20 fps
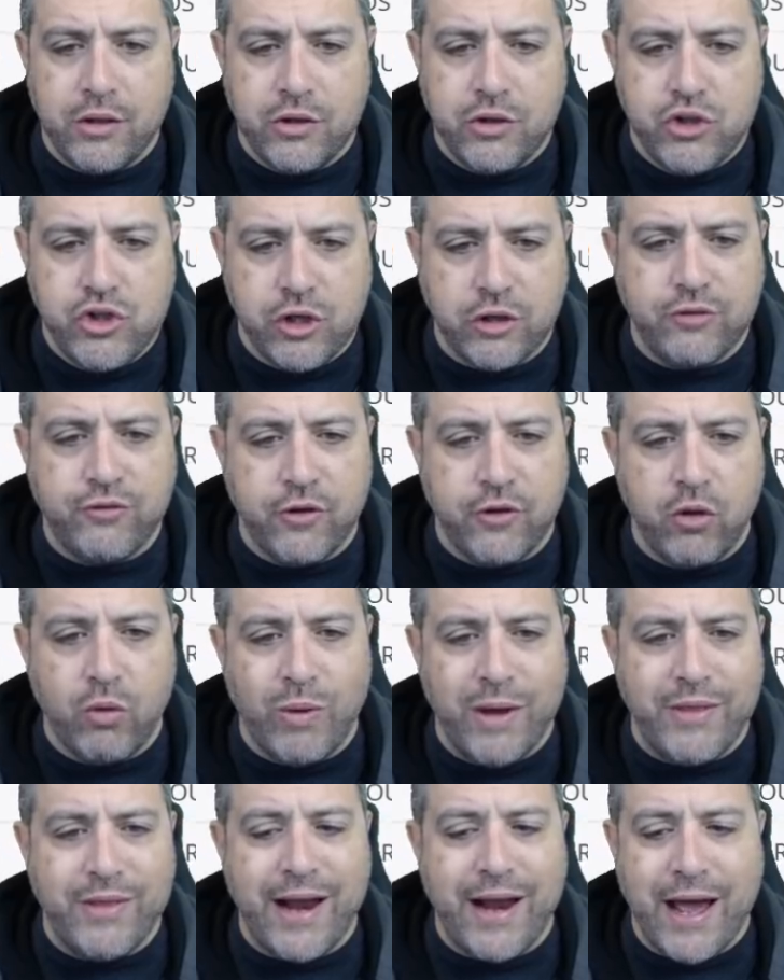just for the
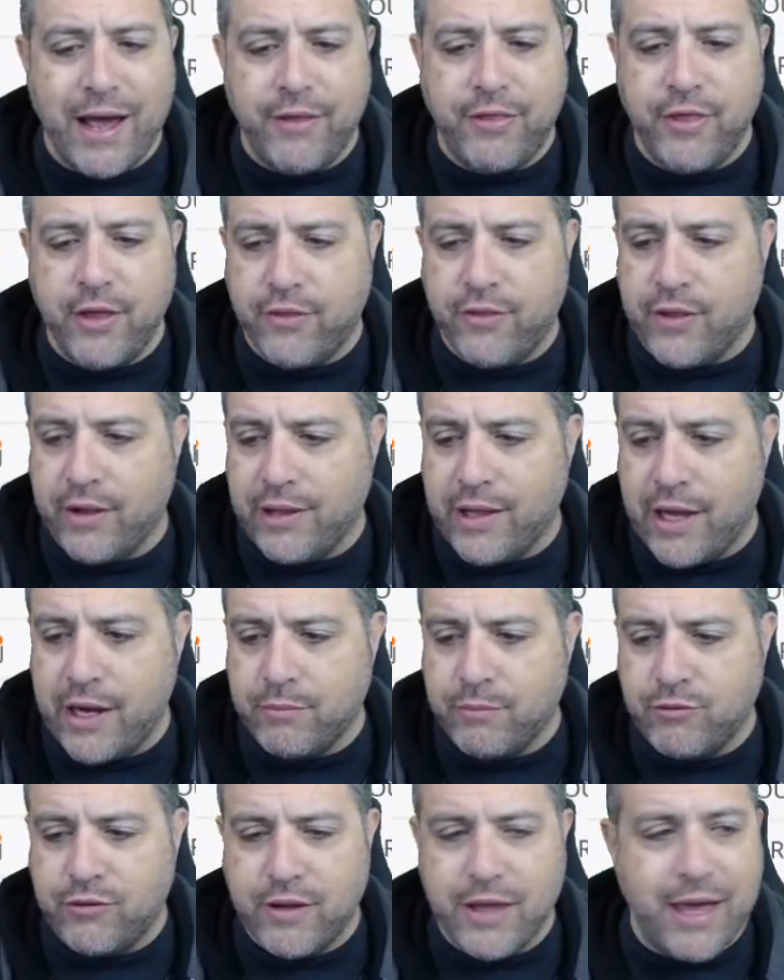way that I think that
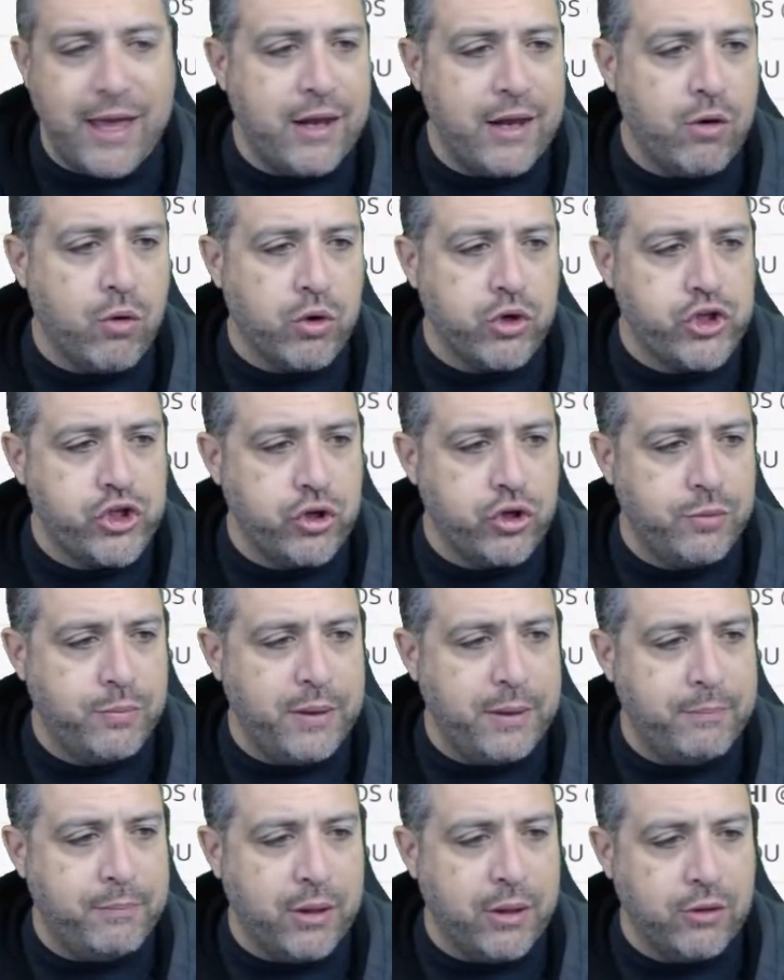lineups can or should
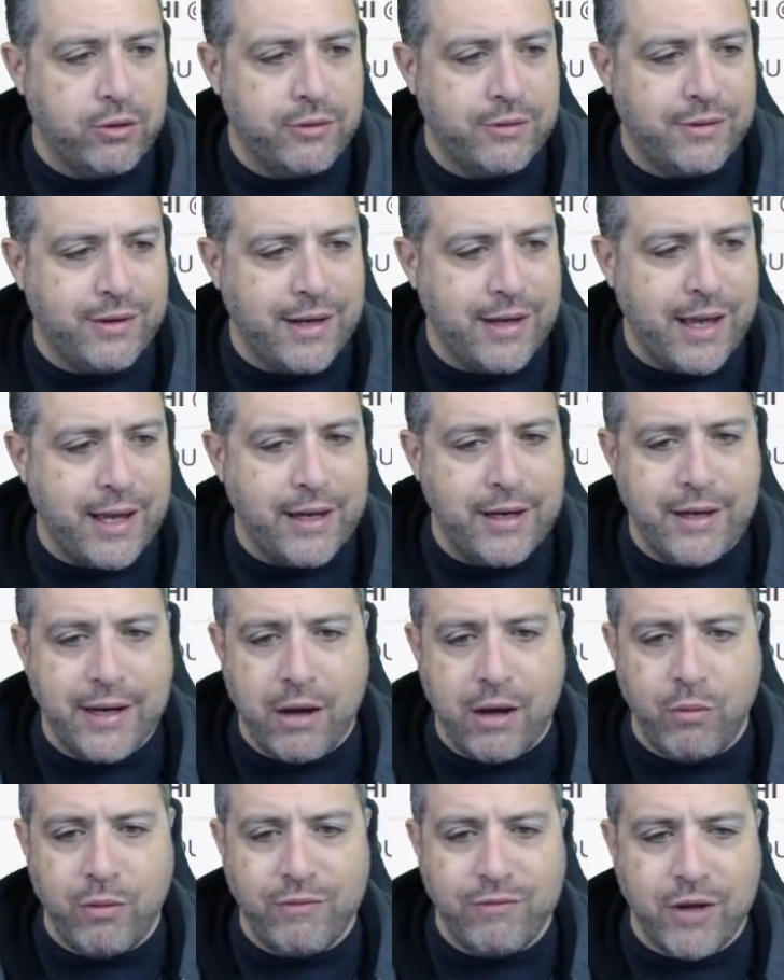be built tonight.
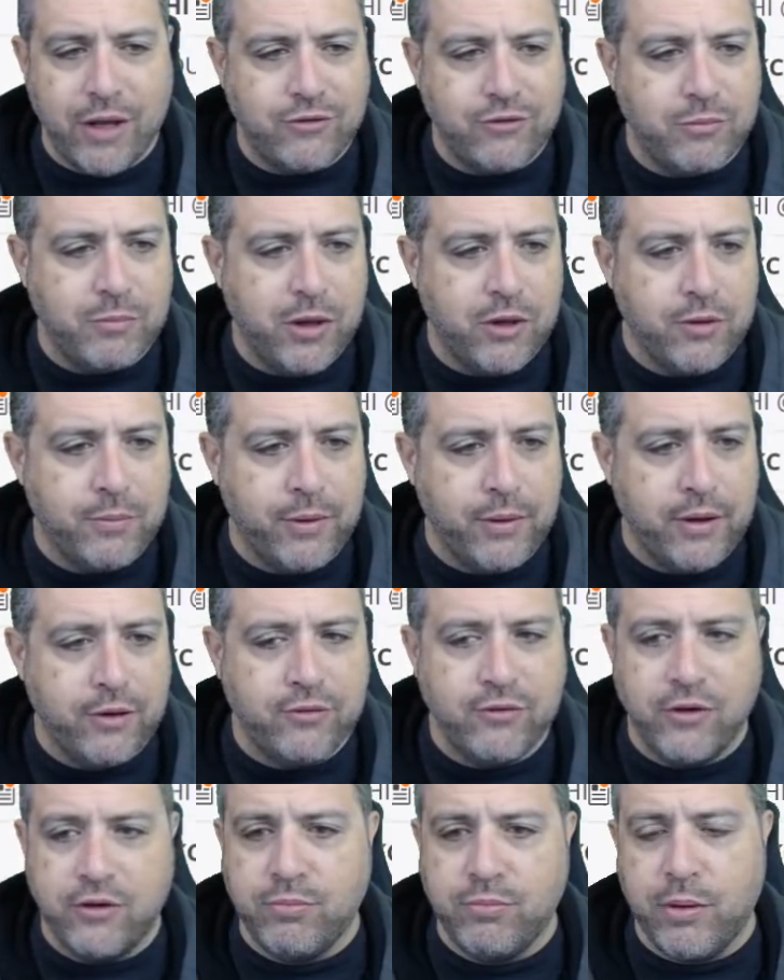Now, we've got some other players.
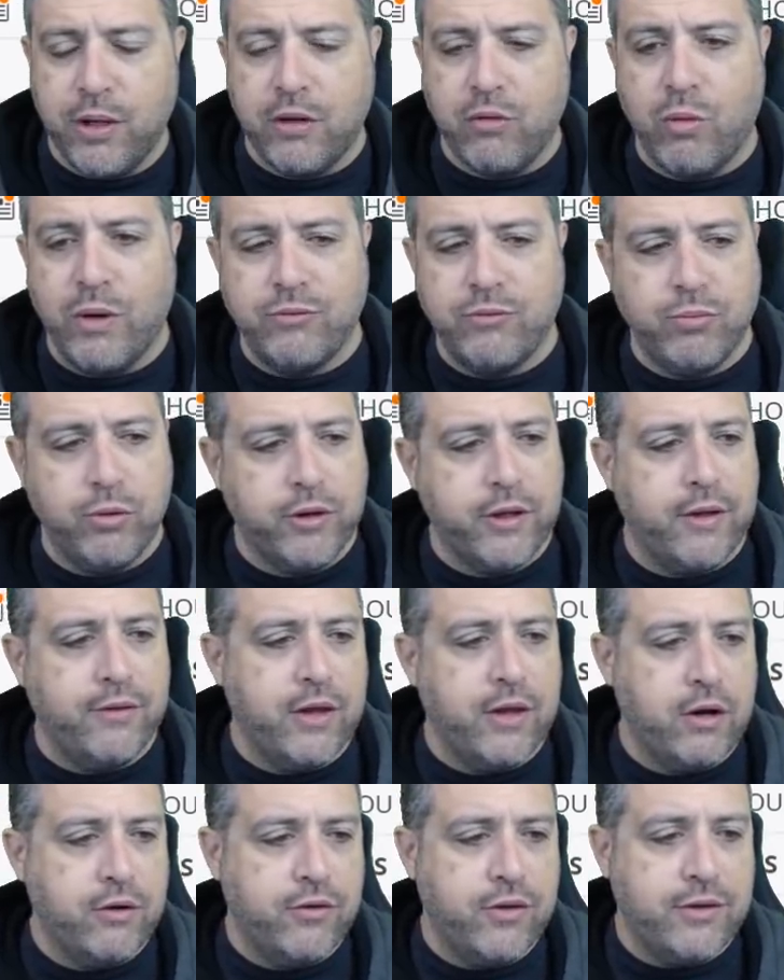So let's plug Westbrook in
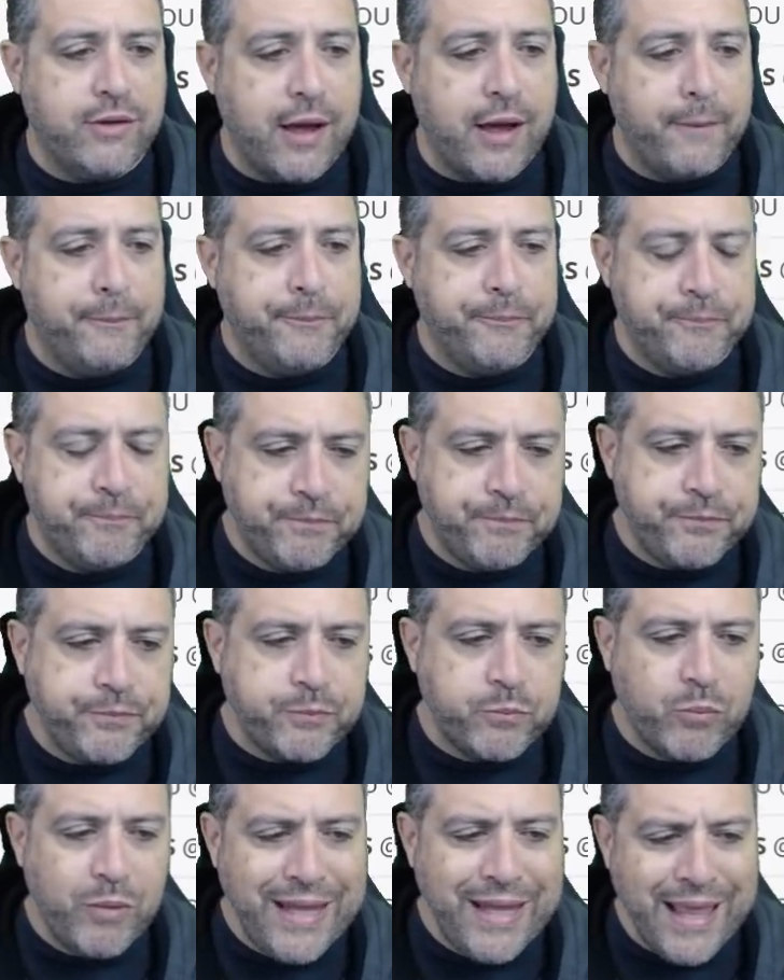there at the top.
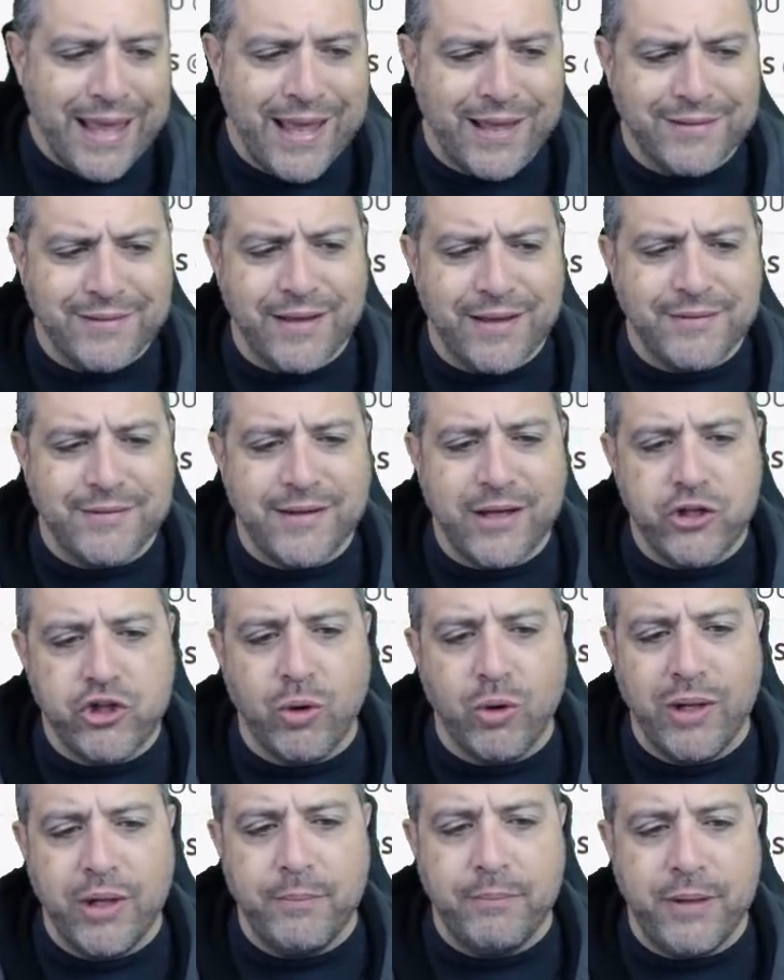As I said,
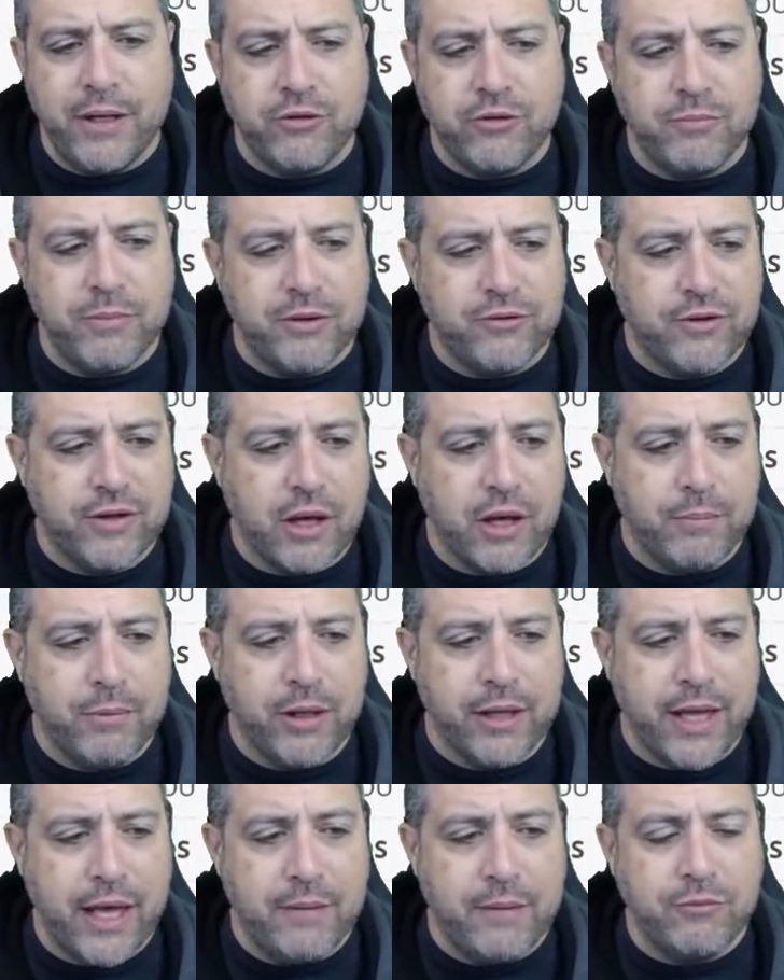Joel Embiid has missed a couple
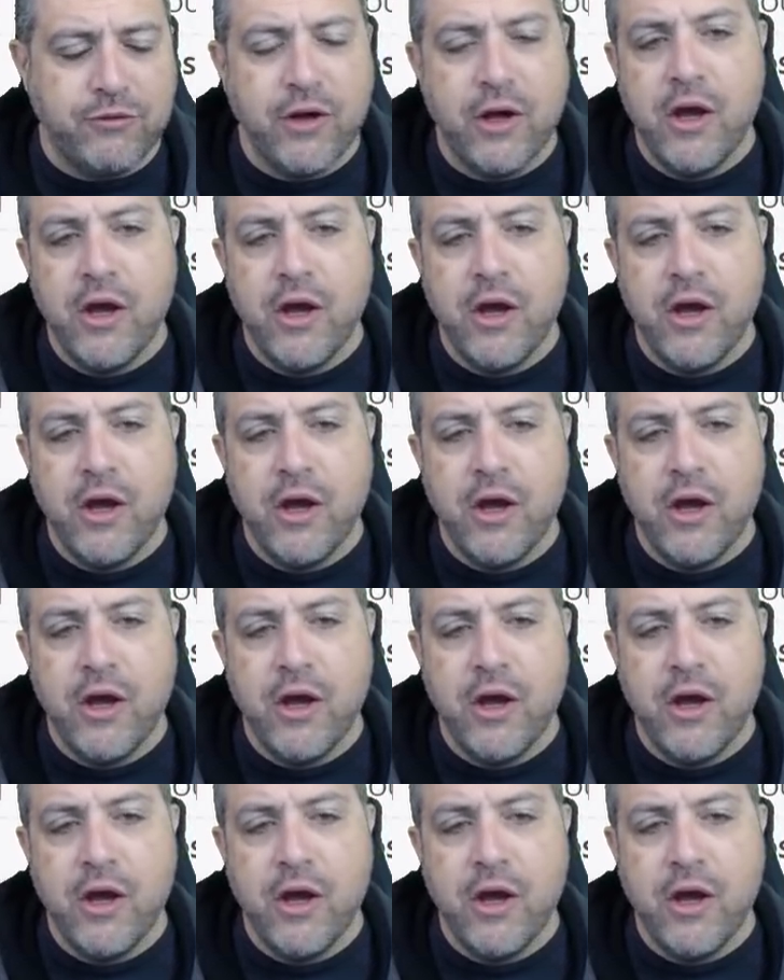of games.